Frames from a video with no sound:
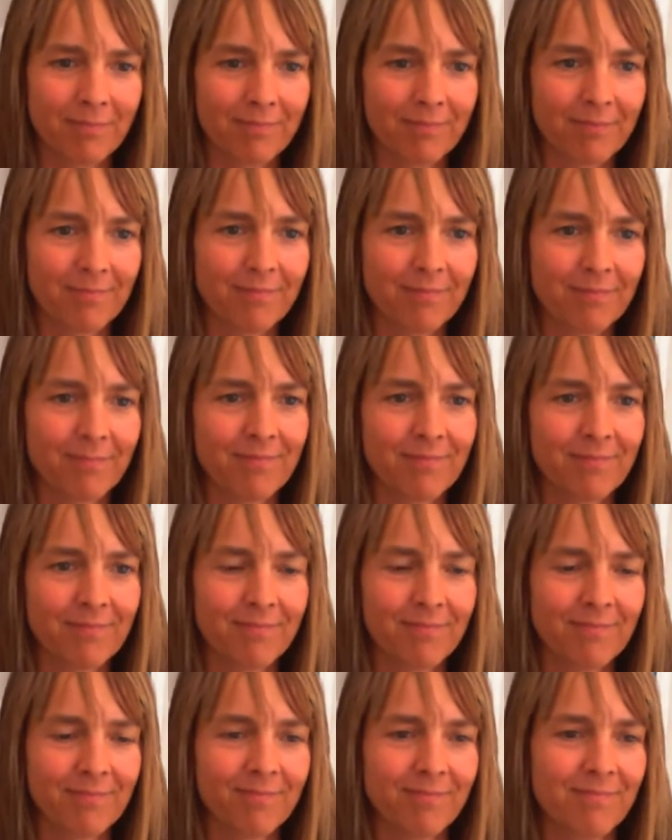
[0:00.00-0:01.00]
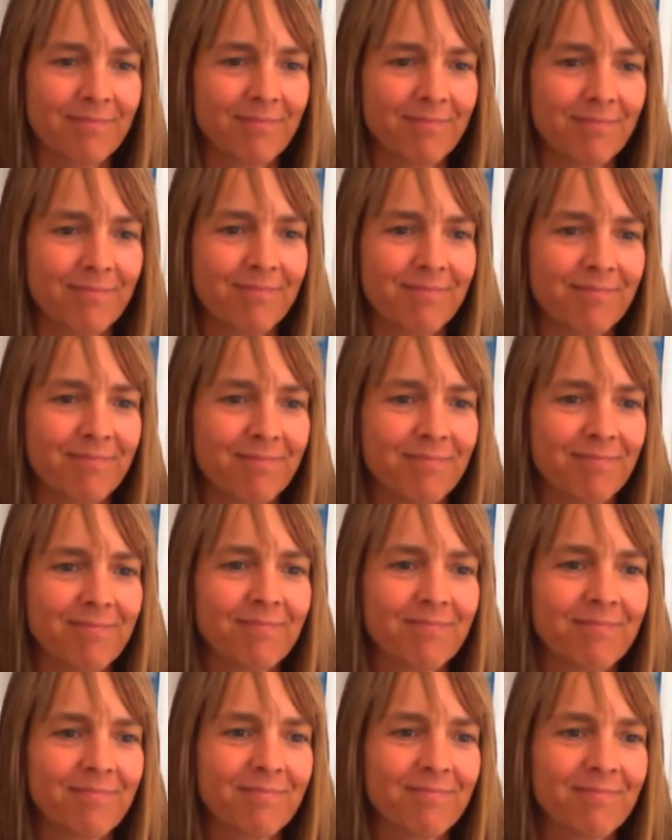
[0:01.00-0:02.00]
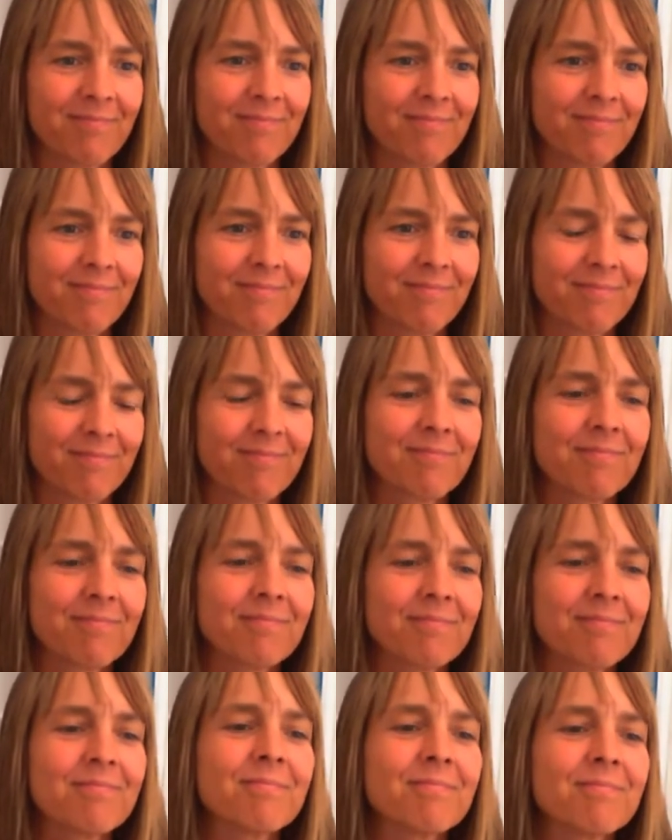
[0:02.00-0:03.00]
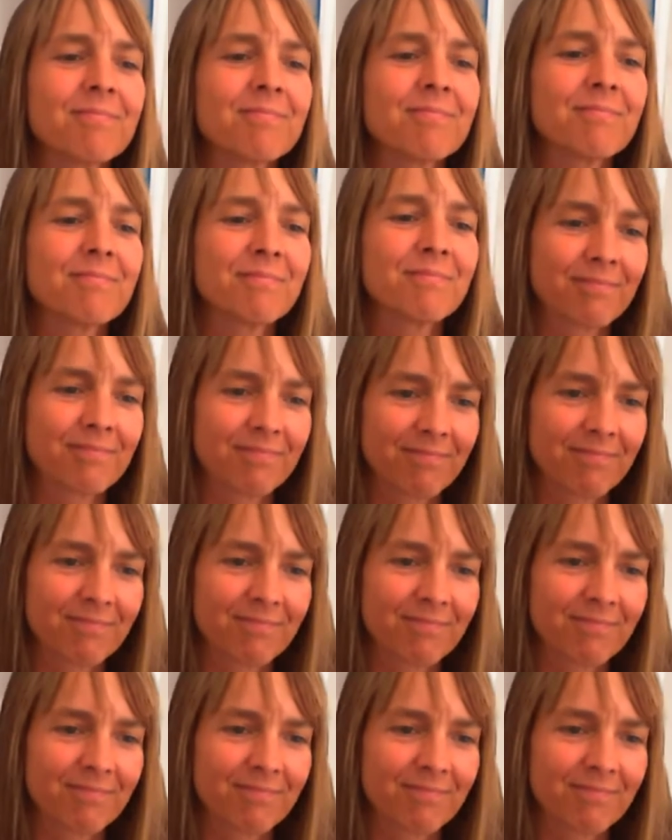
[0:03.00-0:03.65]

[no speech]